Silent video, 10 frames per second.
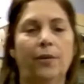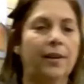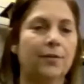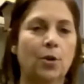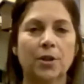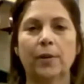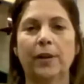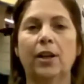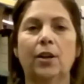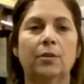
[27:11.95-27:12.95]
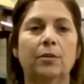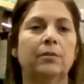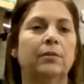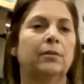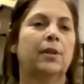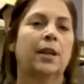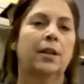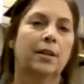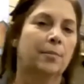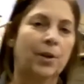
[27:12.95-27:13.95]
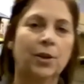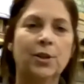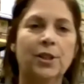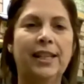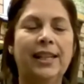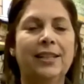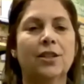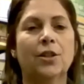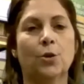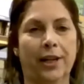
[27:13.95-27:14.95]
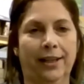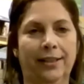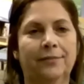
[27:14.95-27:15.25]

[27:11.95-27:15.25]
Of course, we know birds need to drink.